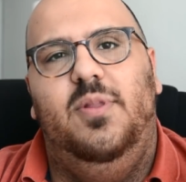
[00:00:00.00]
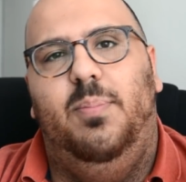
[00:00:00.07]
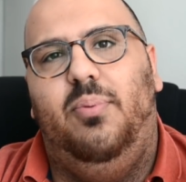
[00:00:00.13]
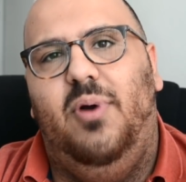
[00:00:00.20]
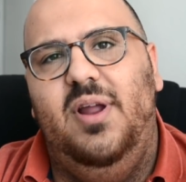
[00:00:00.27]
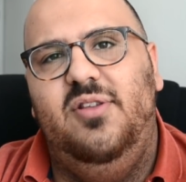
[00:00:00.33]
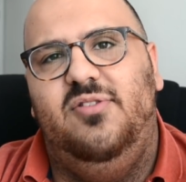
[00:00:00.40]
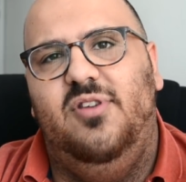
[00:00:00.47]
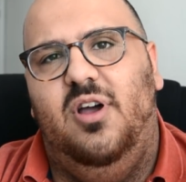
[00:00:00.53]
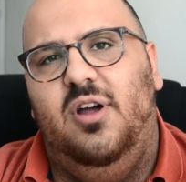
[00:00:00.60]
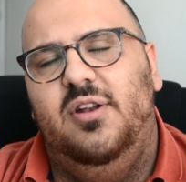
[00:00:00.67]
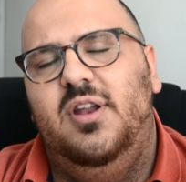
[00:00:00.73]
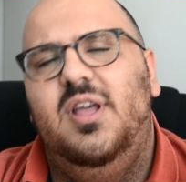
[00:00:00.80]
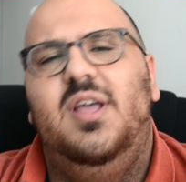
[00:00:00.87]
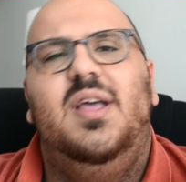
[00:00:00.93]
the price
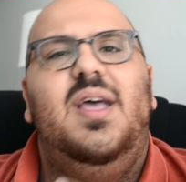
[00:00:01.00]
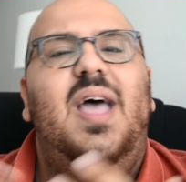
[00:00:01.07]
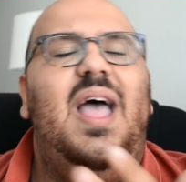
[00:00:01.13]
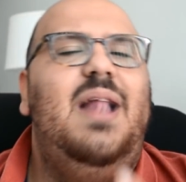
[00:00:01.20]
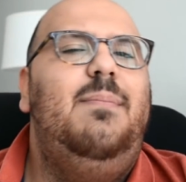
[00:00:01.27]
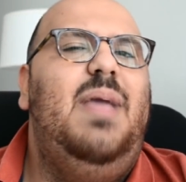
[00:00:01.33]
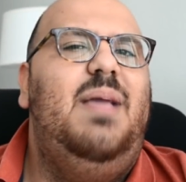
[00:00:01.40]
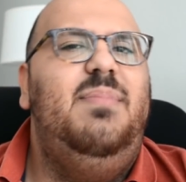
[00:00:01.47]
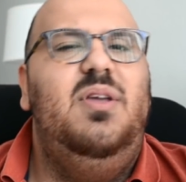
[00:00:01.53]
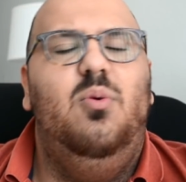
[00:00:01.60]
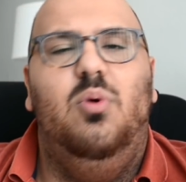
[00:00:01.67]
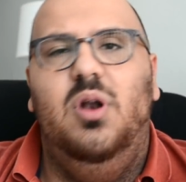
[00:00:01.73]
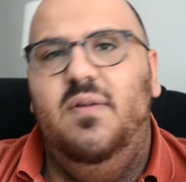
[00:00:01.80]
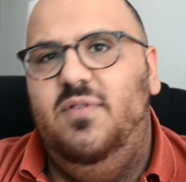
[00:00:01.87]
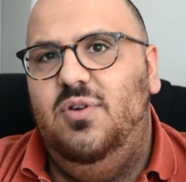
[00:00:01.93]
on, and maybe
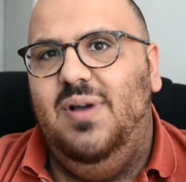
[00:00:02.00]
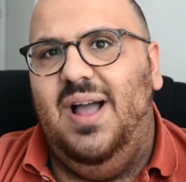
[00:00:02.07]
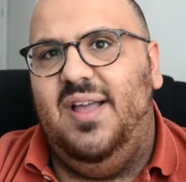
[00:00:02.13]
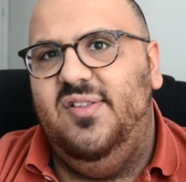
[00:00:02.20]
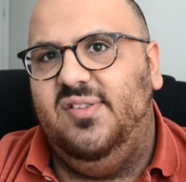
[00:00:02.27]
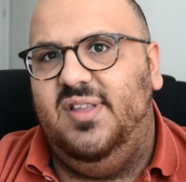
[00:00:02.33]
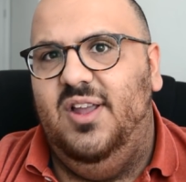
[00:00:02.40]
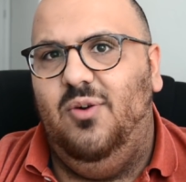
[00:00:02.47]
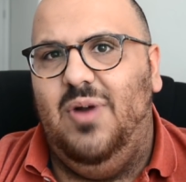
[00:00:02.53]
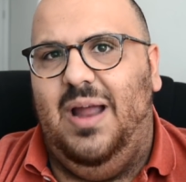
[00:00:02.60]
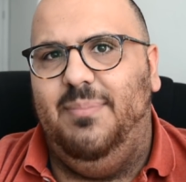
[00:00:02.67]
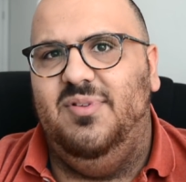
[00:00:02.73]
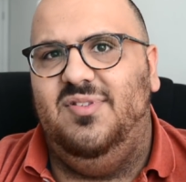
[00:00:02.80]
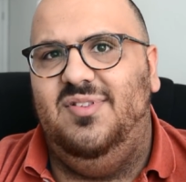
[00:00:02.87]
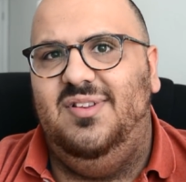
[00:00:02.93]
one of you guys can
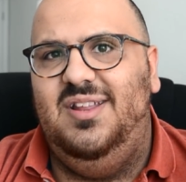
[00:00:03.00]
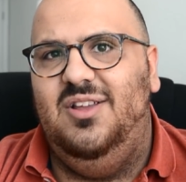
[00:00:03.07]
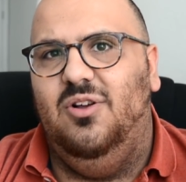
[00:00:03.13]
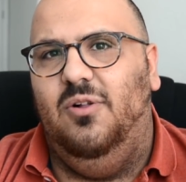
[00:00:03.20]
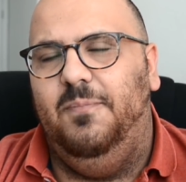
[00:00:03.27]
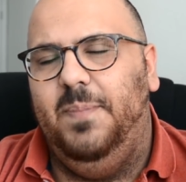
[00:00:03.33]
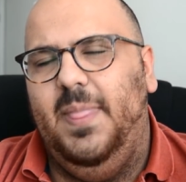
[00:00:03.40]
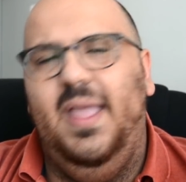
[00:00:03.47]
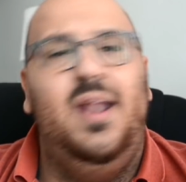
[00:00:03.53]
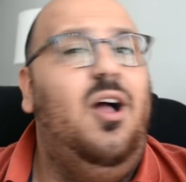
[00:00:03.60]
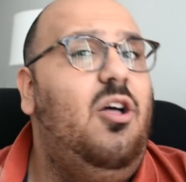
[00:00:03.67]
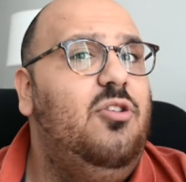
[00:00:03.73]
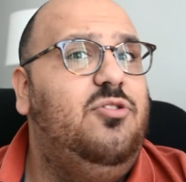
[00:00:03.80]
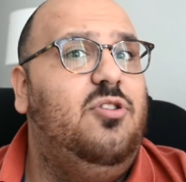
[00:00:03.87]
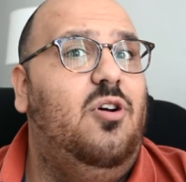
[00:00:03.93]
grab a steal. And
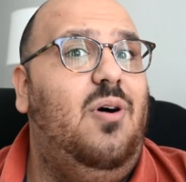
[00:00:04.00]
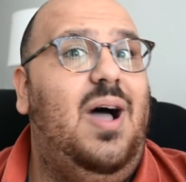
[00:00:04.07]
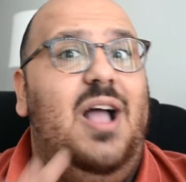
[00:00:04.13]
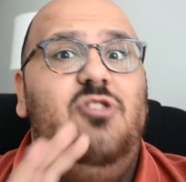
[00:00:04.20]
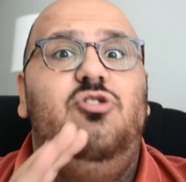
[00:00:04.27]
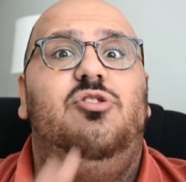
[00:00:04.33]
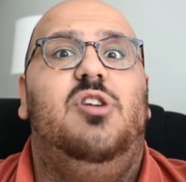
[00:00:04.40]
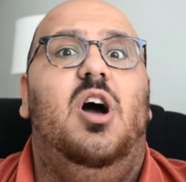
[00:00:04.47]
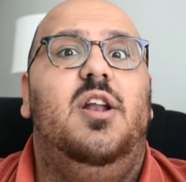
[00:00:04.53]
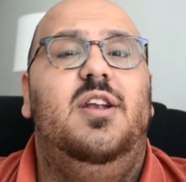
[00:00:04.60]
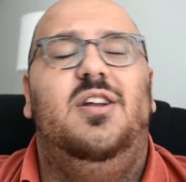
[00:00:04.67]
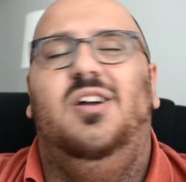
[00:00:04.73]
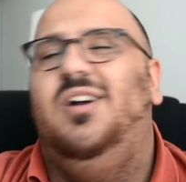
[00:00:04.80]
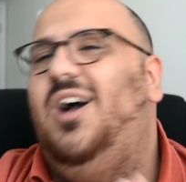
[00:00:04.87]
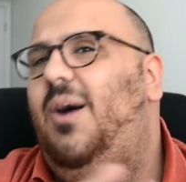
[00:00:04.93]
also, I just got
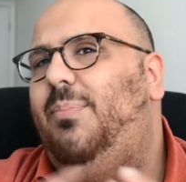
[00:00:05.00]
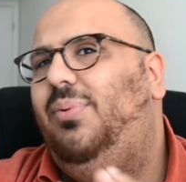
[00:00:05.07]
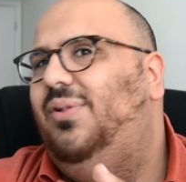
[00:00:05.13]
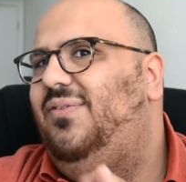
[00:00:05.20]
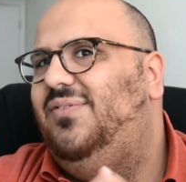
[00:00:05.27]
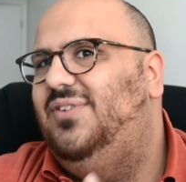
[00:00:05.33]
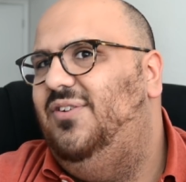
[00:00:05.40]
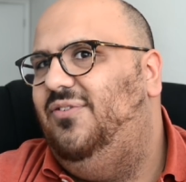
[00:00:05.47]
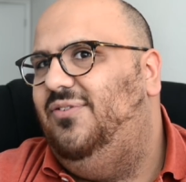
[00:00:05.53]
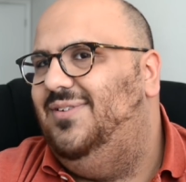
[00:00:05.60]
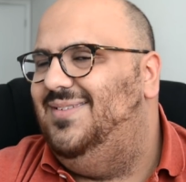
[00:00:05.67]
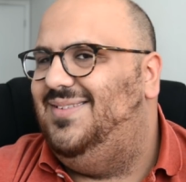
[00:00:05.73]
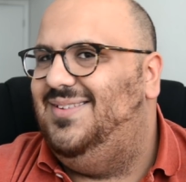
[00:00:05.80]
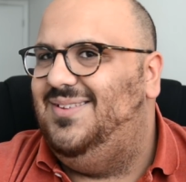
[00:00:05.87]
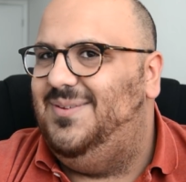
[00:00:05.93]
in a couple of
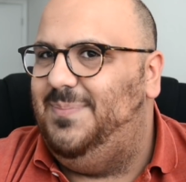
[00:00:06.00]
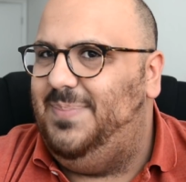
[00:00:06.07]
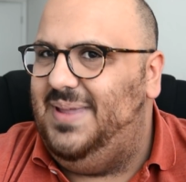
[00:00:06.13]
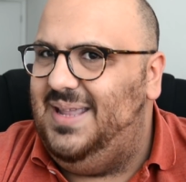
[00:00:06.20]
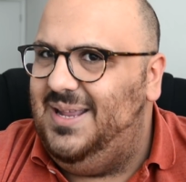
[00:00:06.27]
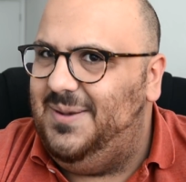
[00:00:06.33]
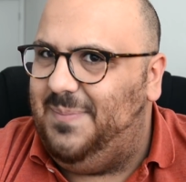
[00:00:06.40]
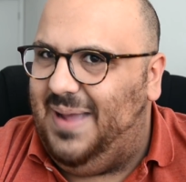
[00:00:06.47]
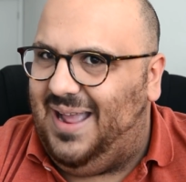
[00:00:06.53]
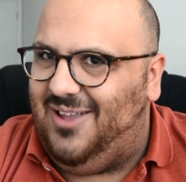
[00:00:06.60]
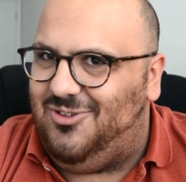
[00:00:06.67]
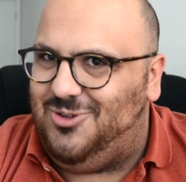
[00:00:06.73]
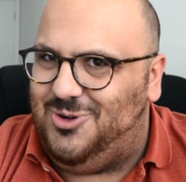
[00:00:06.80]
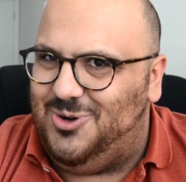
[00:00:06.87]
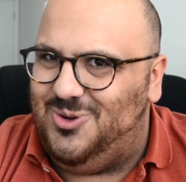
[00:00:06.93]
different
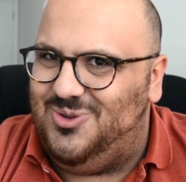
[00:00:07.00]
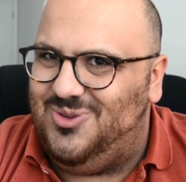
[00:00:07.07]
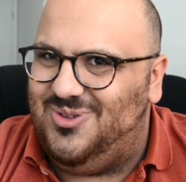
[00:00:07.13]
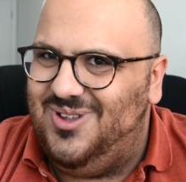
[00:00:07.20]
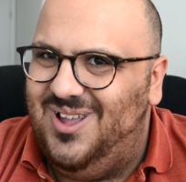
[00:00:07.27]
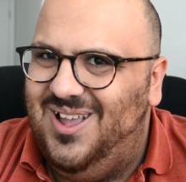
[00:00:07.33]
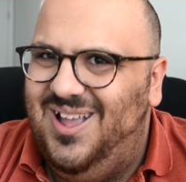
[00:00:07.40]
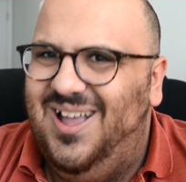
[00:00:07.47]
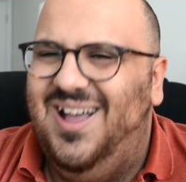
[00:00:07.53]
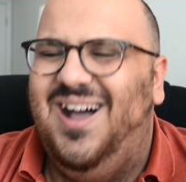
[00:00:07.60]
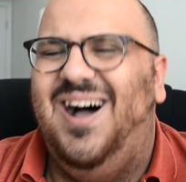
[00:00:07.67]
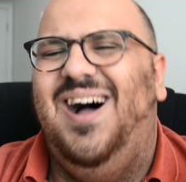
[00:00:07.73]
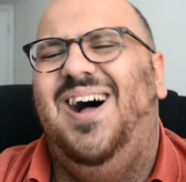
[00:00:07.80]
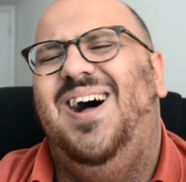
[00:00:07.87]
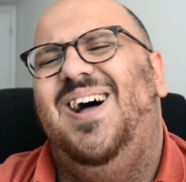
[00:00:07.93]
Speedmasters
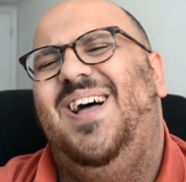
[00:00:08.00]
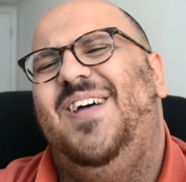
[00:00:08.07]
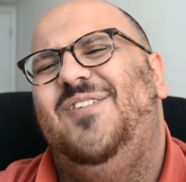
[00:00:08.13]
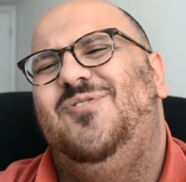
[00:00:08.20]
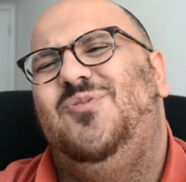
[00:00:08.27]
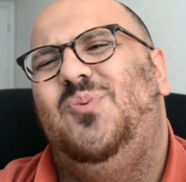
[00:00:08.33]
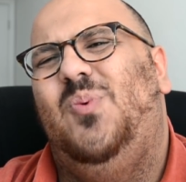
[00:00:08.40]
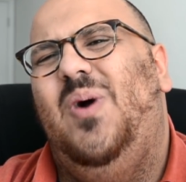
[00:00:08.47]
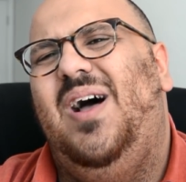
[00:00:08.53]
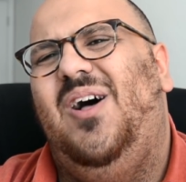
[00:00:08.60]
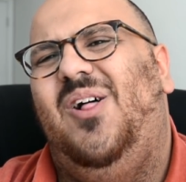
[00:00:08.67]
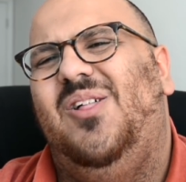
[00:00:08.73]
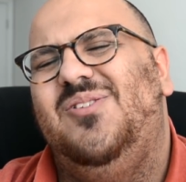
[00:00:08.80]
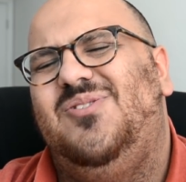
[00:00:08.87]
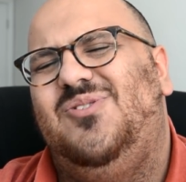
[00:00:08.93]
as
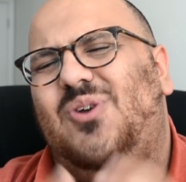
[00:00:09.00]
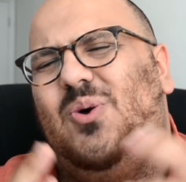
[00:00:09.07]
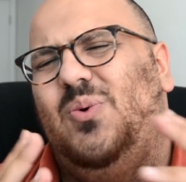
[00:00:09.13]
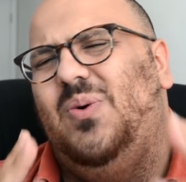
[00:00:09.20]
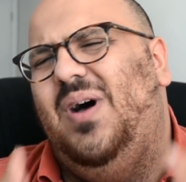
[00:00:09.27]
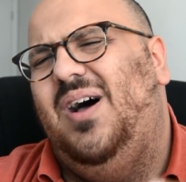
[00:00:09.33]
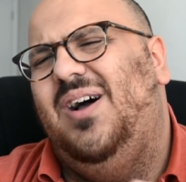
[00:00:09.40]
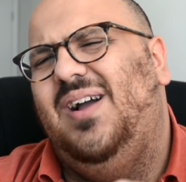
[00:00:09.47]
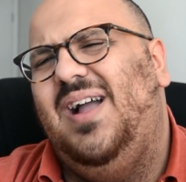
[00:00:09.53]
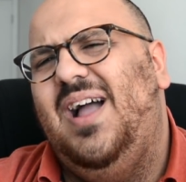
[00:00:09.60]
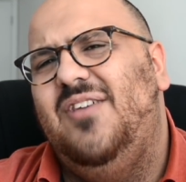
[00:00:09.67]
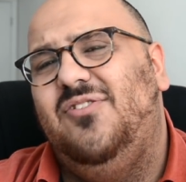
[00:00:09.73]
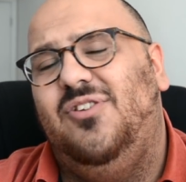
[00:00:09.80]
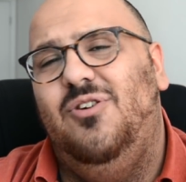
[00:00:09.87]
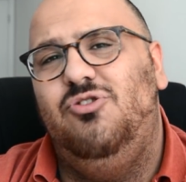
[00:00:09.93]
well. So,
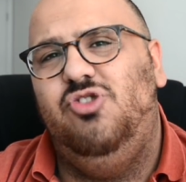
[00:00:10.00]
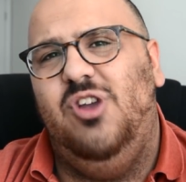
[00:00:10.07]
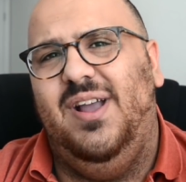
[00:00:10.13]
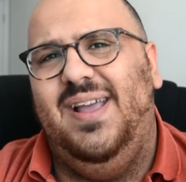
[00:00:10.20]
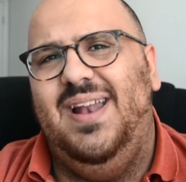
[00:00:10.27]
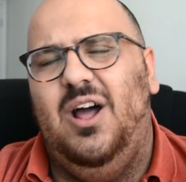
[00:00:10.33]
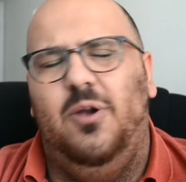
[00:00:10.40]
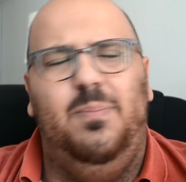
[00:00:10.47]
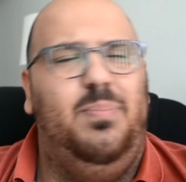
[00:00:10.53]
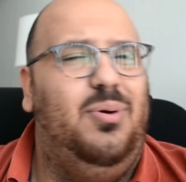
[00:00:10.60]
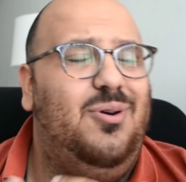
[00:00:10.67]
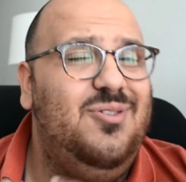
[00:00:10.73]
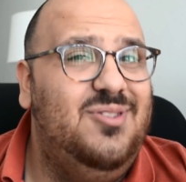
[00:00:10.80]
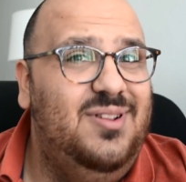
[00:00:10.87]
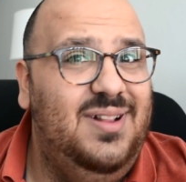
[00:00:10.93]
guys, go check it out.
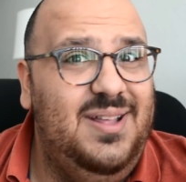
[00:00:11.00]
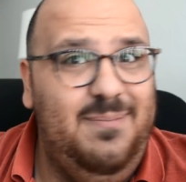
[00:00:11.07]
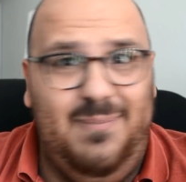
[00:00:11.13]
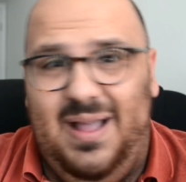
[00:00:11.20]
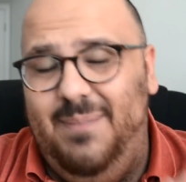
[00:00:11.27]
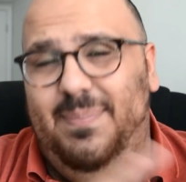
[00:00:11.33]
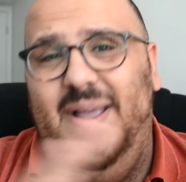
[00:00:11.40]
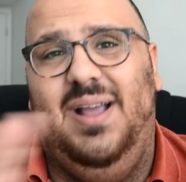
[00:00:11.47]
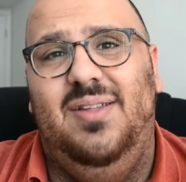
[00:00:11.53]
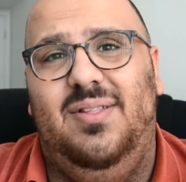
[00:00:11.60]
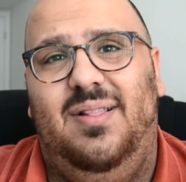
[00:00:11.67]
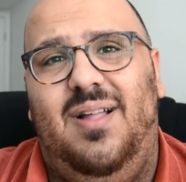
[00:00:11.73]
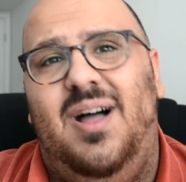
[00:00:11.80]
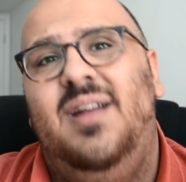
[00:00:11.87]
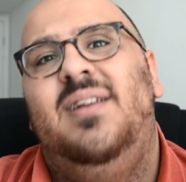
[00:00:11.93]
Personally, my pick of
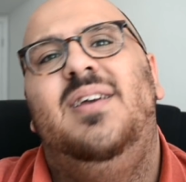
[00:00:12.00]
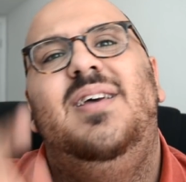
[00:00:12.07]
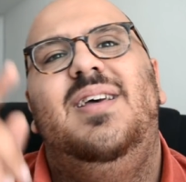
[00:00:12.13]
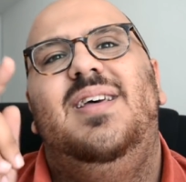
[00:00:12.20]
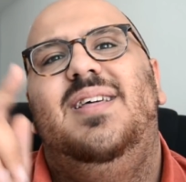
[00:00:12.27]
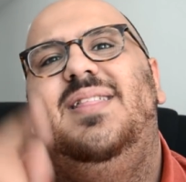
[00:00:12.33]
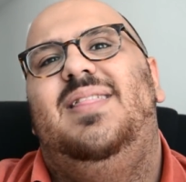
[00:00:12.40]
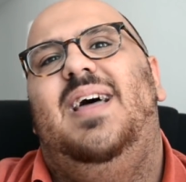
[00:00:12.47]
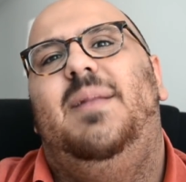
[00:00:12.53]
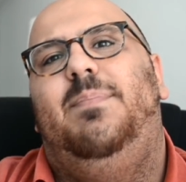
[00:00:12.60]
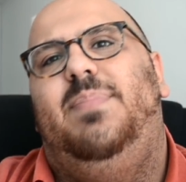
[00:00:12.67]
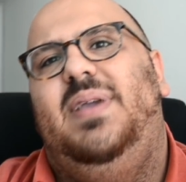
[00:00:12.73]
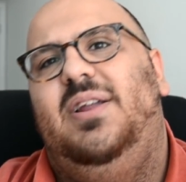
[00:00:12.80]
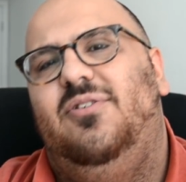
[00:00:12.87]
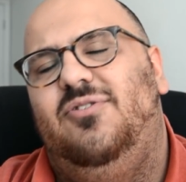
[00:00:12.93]
the lot,
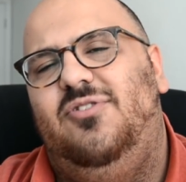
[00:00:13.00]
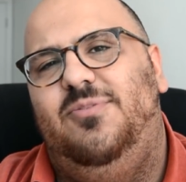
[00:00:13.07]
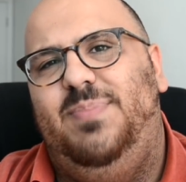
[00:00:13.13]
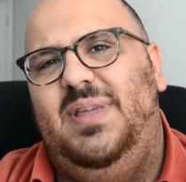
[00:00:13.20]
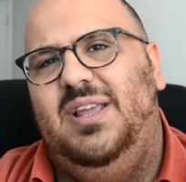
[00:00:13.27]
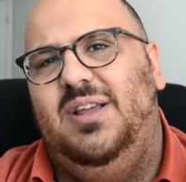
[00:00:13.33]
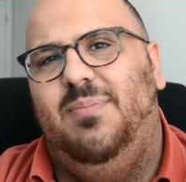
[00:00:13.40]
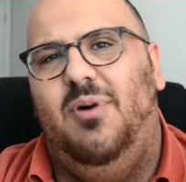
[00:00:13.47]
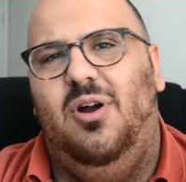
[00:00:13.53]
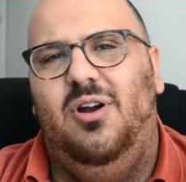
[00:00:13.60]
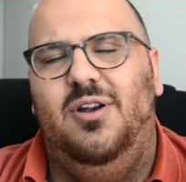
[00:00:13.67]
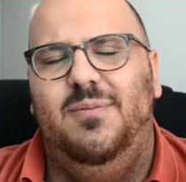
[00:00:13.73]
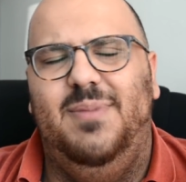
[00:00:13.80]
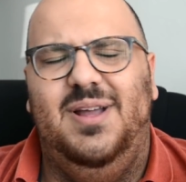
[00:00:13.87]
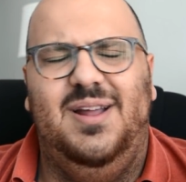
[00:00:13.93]
that Peter
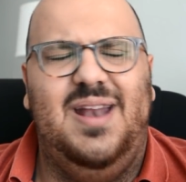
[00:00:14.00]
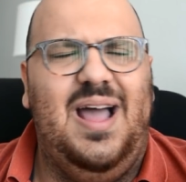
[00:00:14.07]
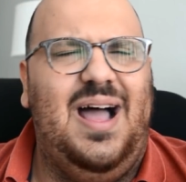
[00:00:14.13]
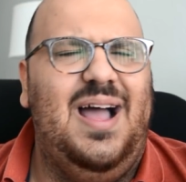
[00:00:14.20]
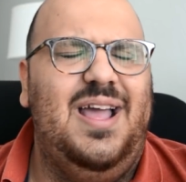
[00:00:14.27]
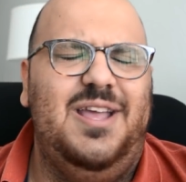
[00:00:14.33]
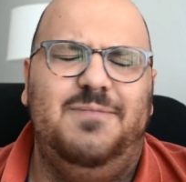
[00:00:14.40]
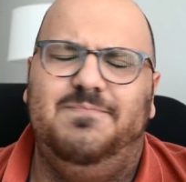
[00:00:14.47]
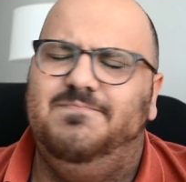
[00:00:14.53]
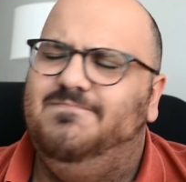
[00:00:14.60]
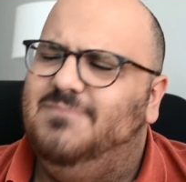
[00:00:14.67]
Speakmarin, man. I